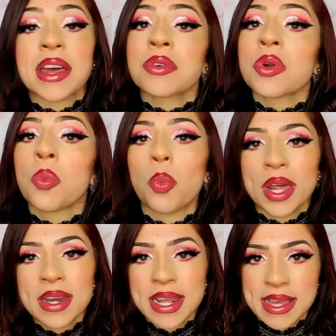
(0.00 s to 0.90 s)
I don't know
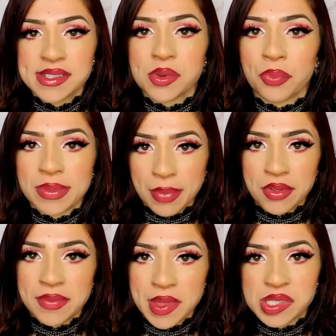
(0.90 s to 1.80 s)
what it is with
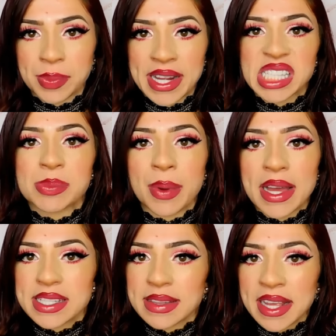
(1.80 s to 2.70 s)
both of those brands,
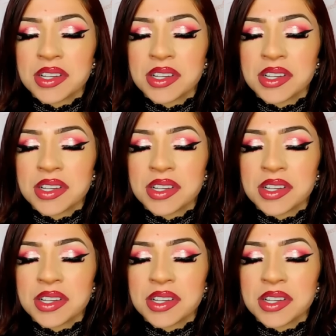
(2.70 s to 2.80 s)
but they